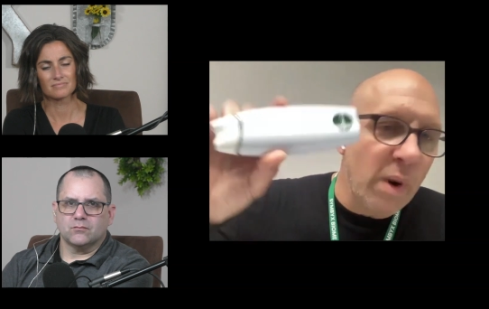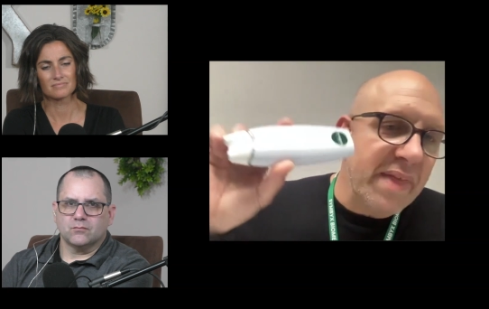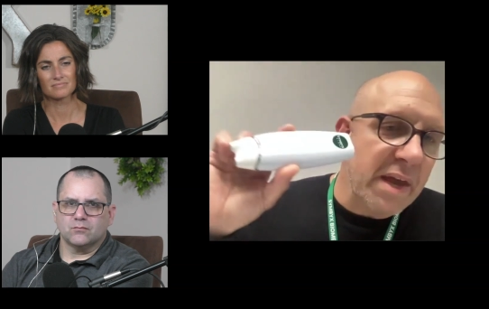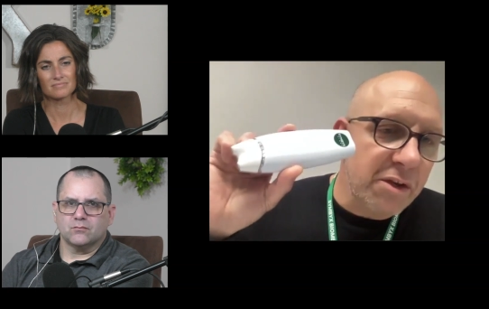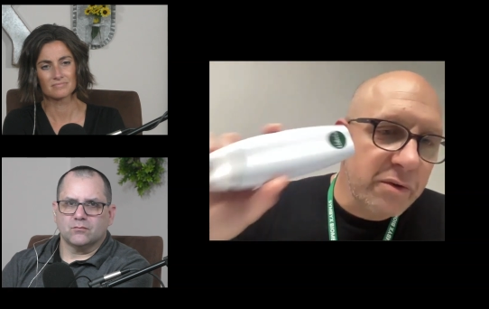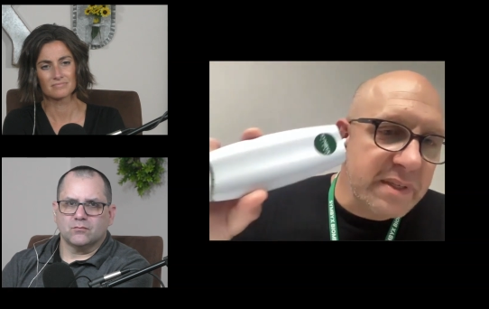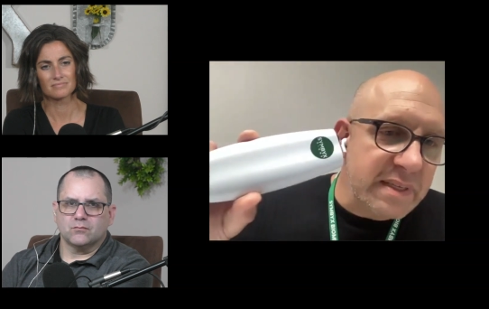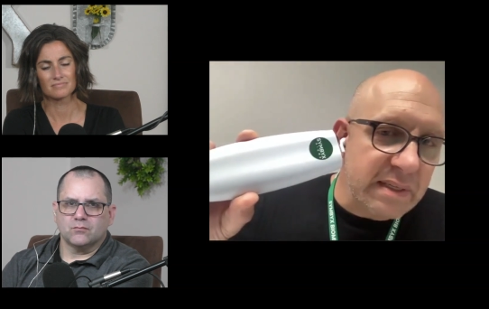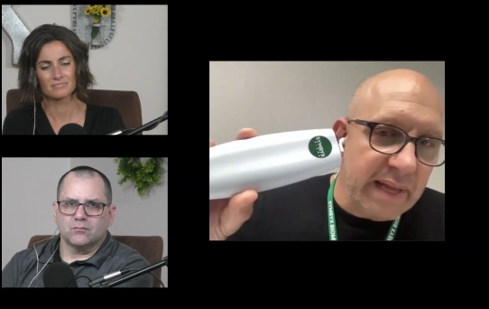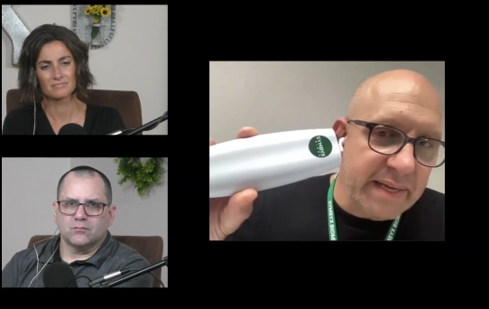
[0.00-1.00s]
Speaker 1: where they use
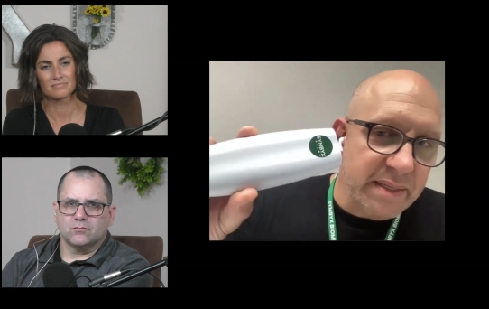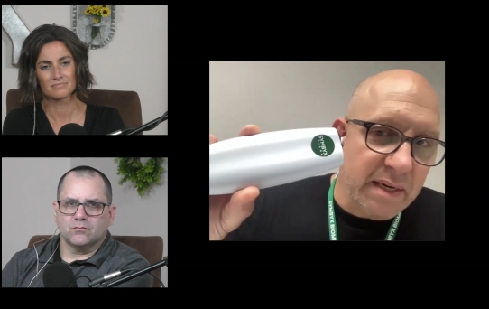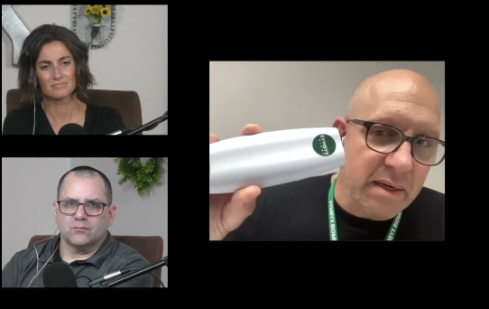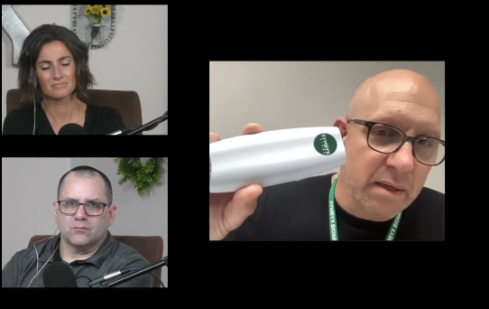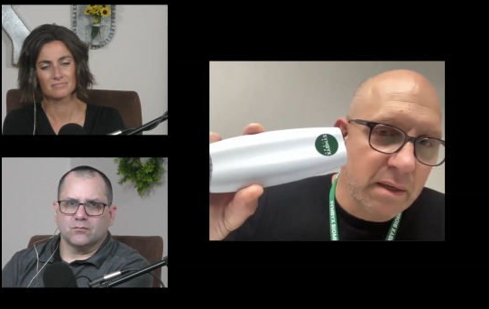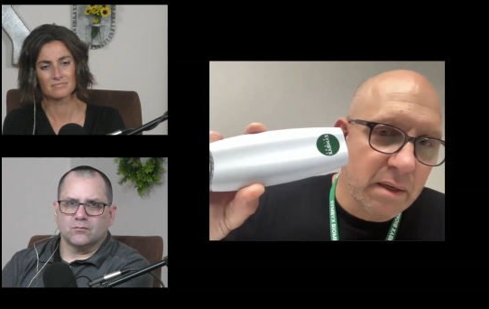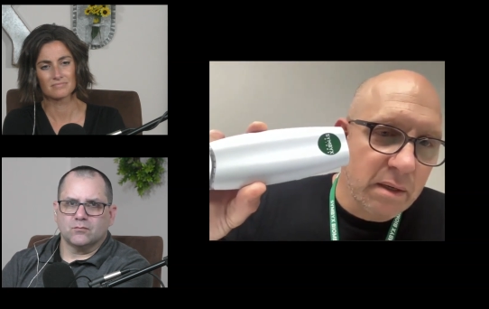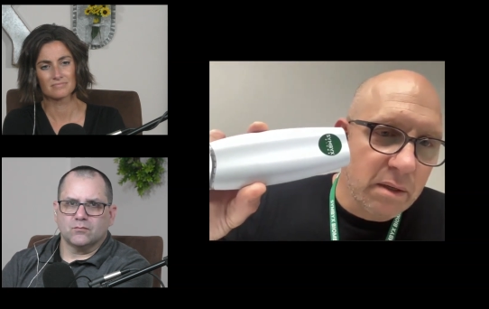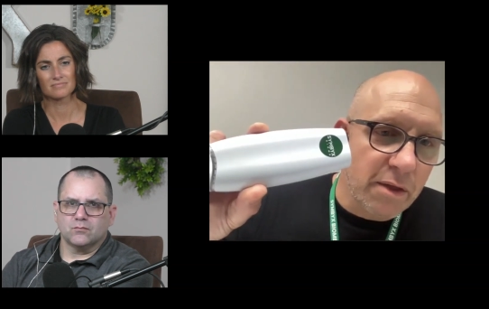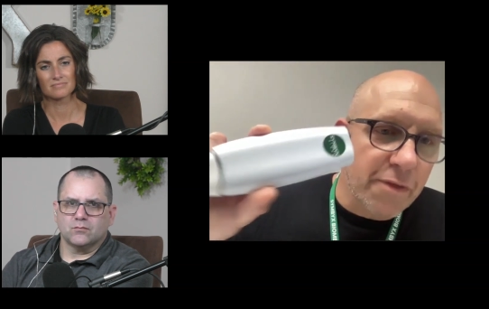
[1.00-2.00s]
this laser
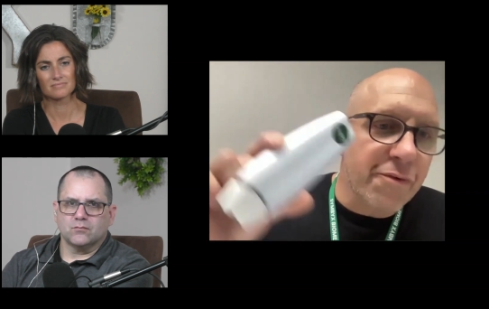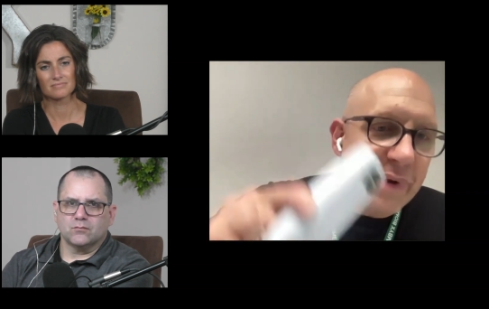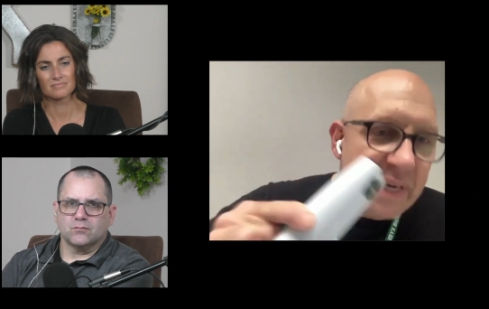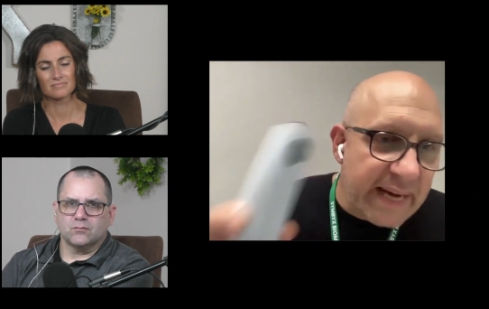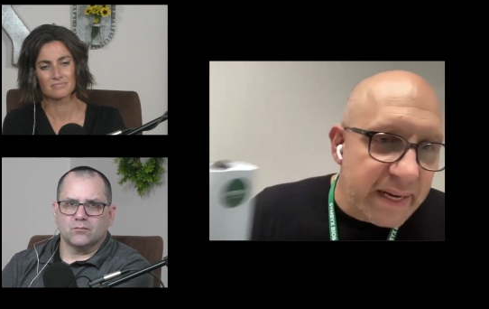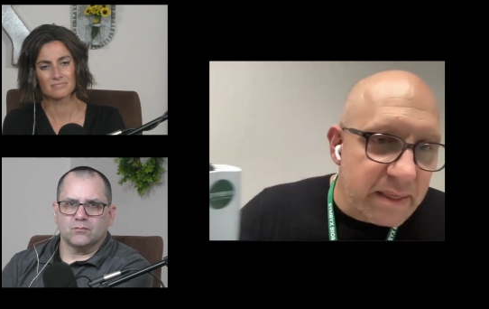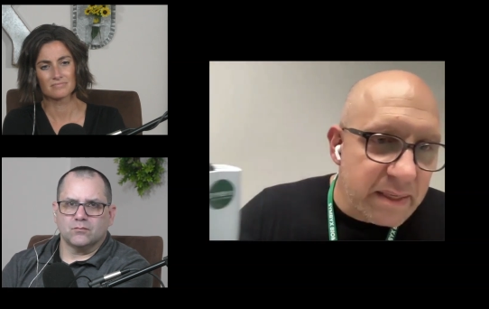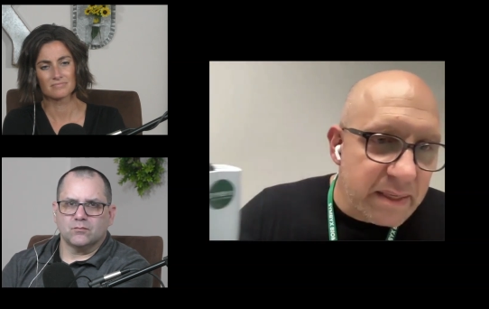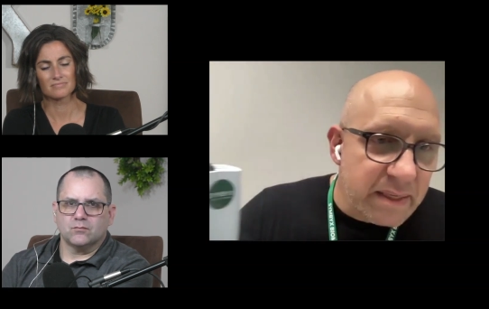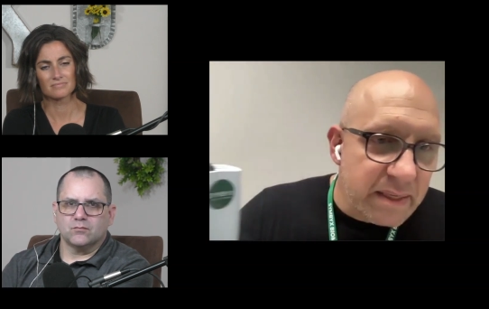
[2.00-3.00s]
three
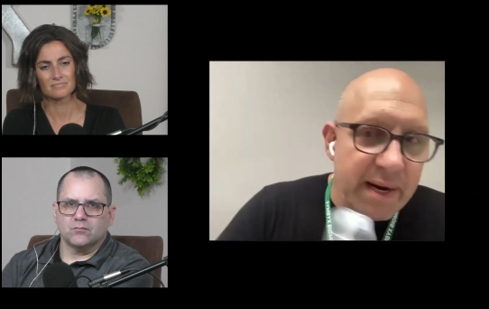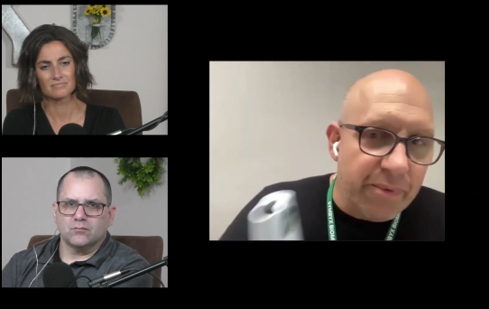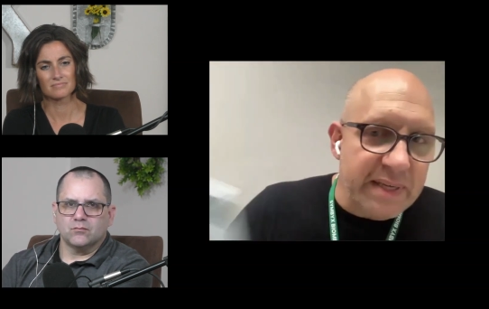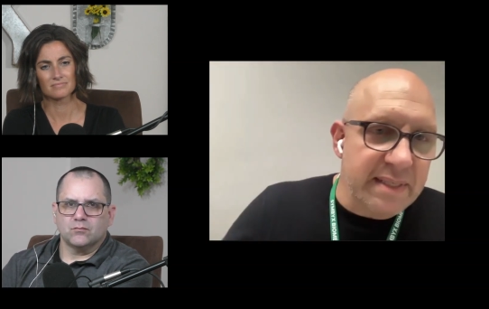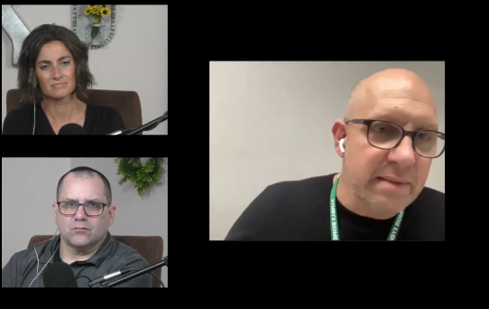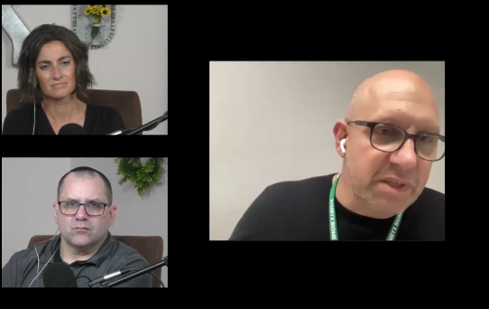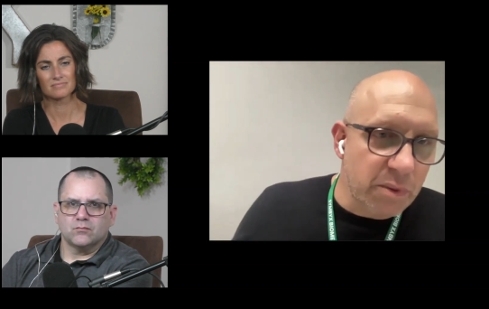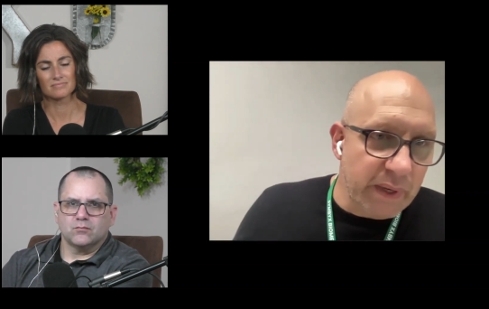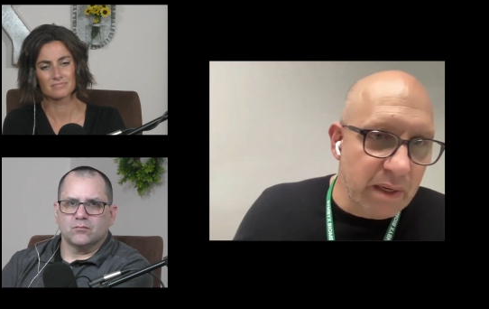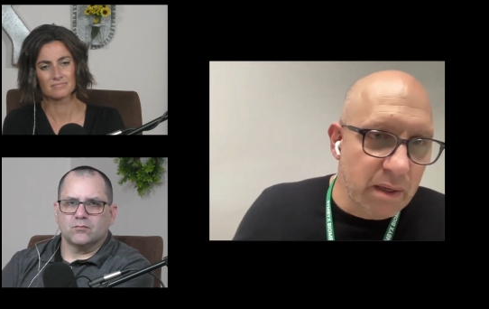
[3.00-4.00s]
days with a day rest in
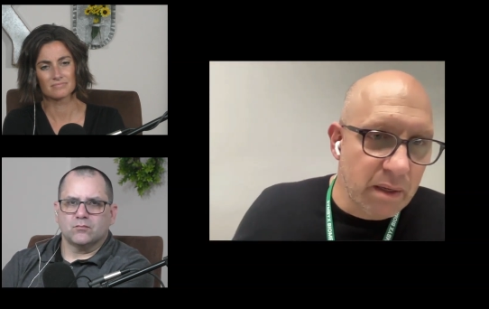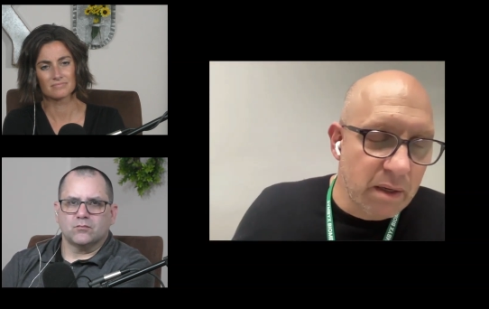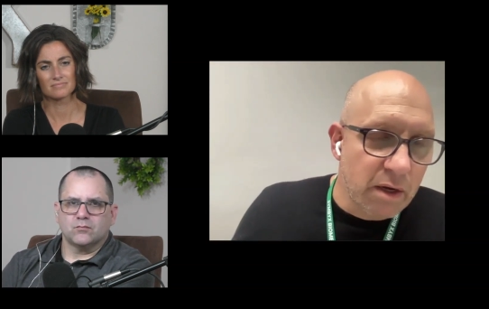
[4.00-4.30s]
between.